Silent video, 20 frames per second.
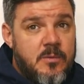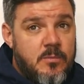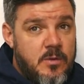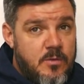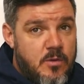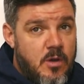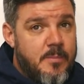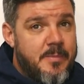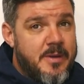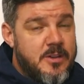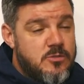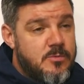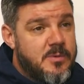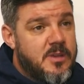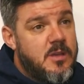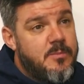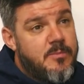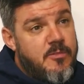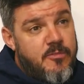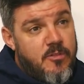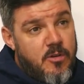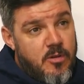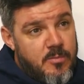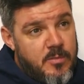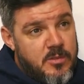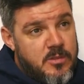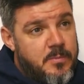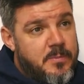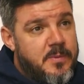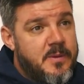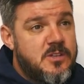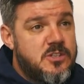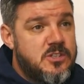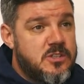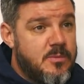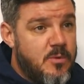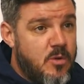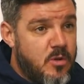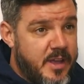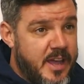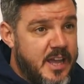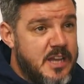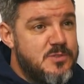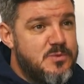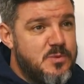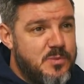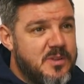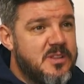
We've got to make sure we keep performing on the pitch, and the more games we